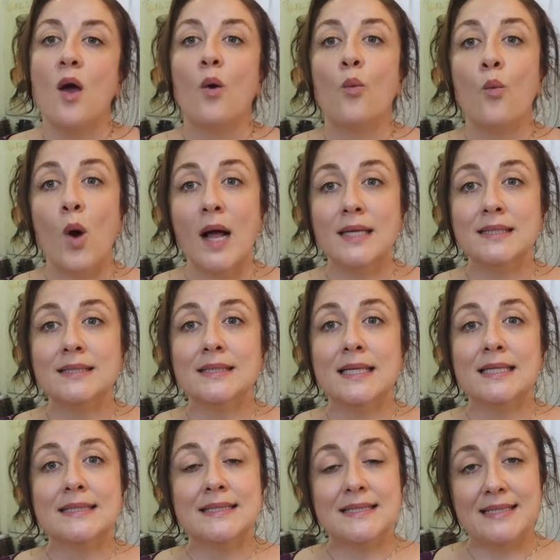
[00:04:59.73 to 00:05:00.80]

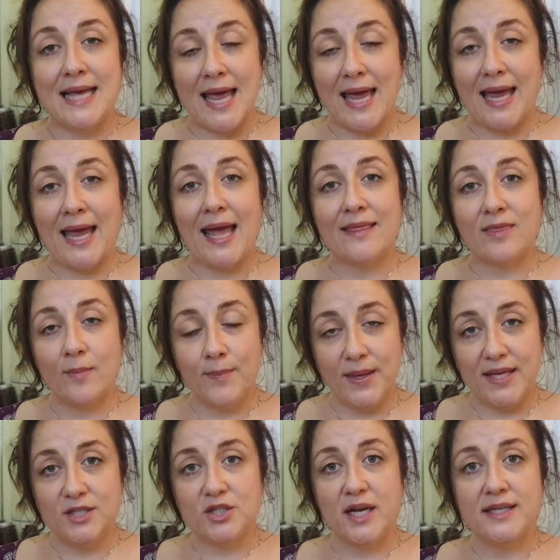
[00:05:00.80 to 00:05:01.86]
One day at the
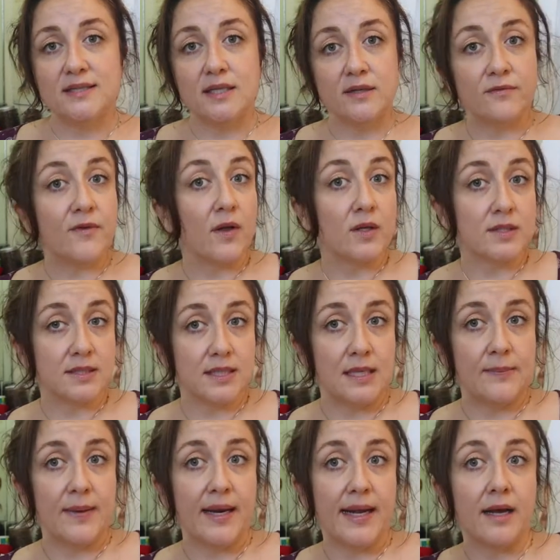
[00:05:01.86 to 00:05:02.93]
beach, I did fall
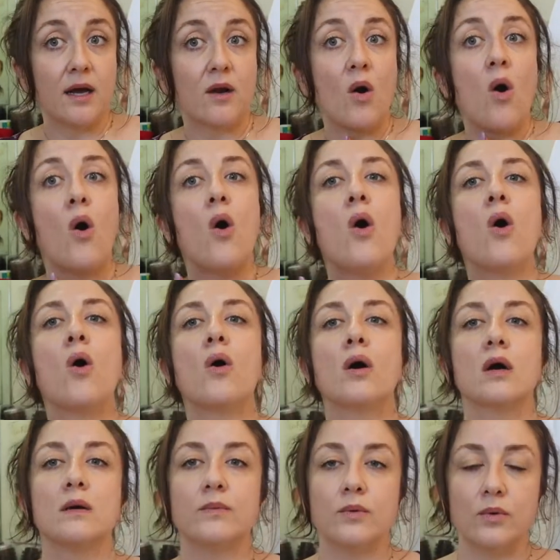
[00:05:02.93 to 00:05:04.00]
asleep and I got a
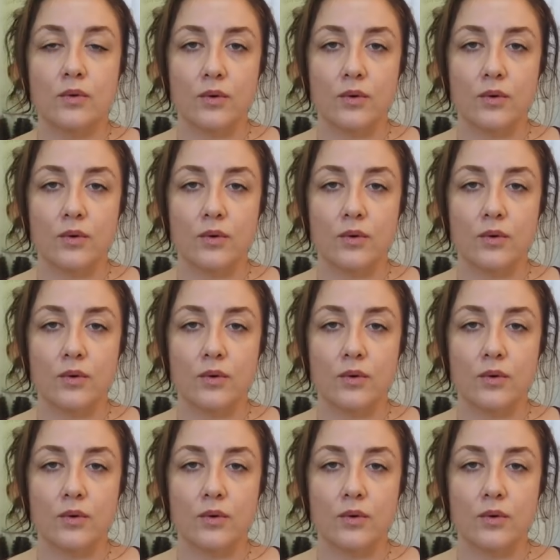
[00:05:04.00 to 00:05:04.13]
horrible,